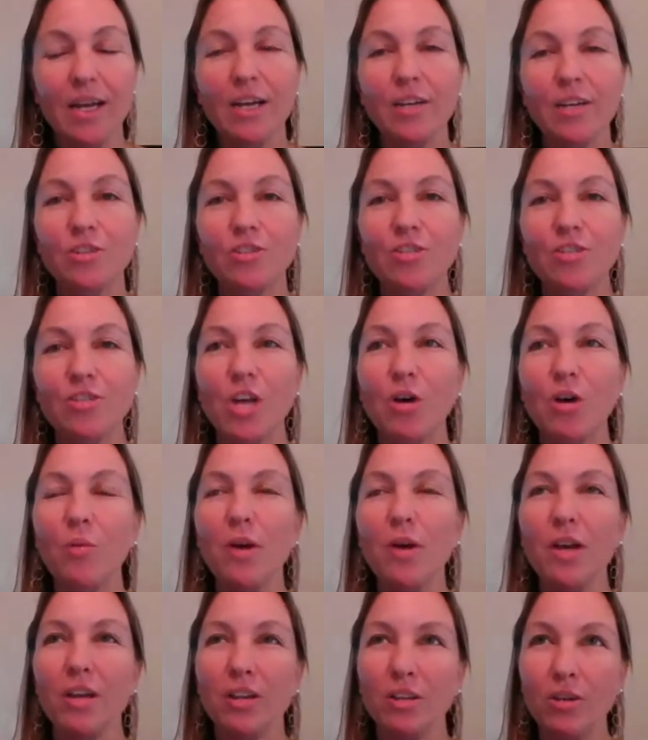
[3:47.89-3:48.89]
So,
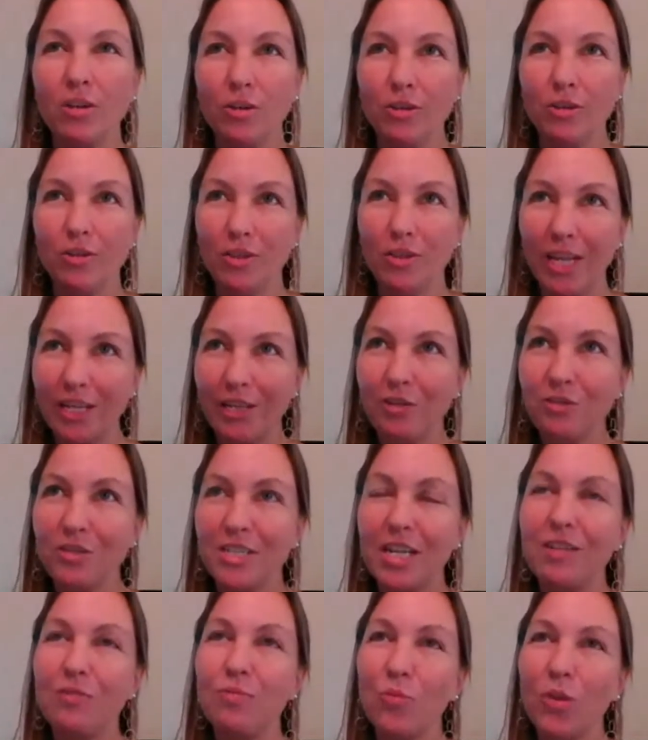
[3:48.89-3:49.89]
like you
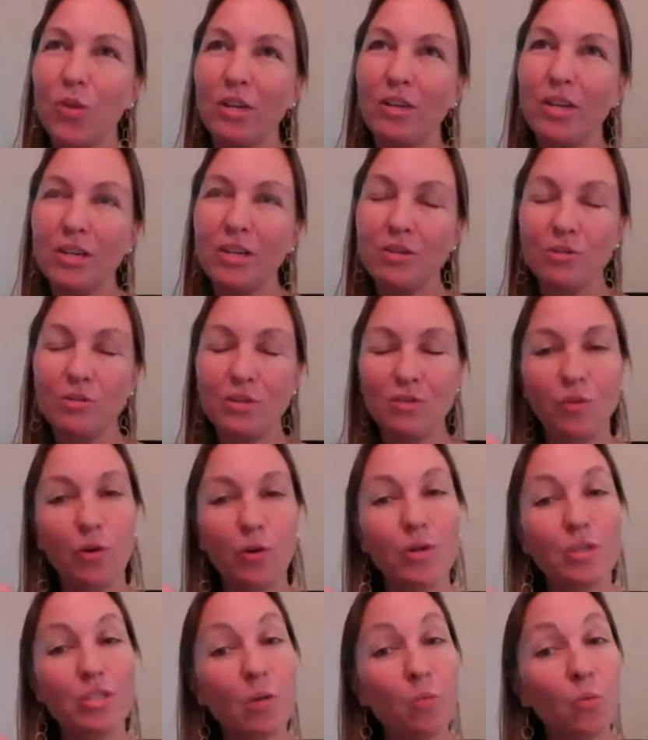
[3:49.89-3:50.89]
said, what you need to do is
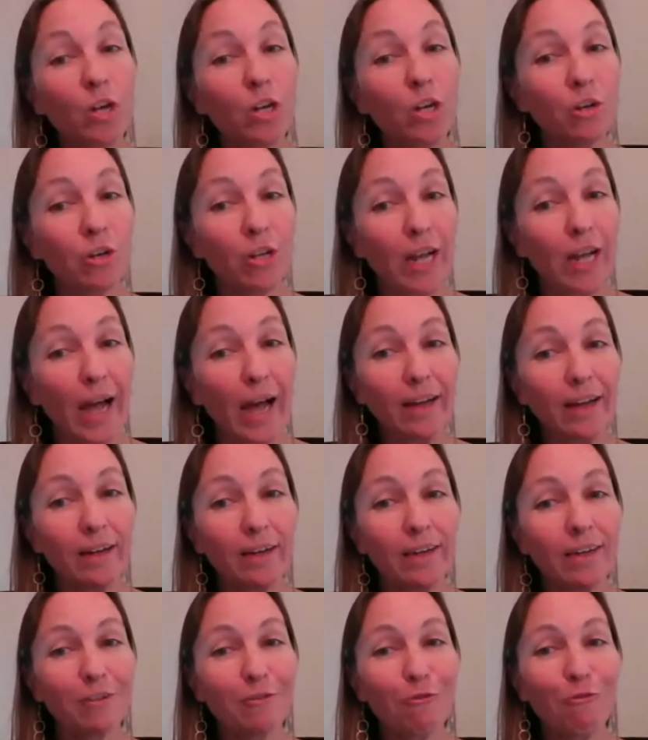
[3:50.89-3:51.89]
focus on what you're good at,
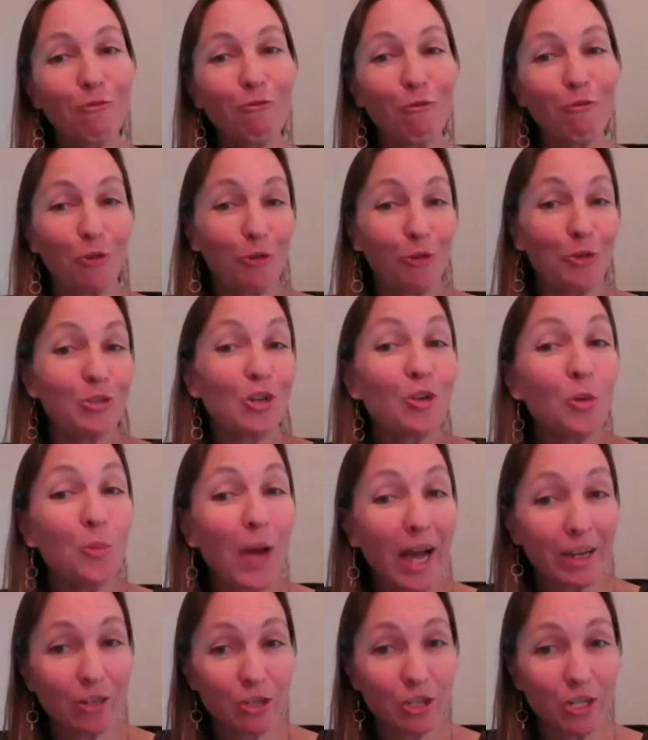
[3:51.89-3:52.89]
focus on your
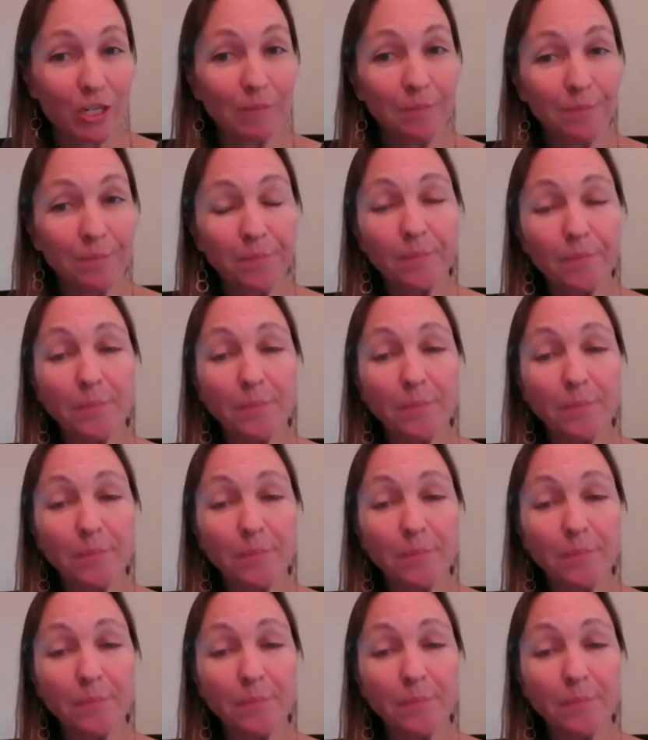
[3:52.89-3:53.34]
passion,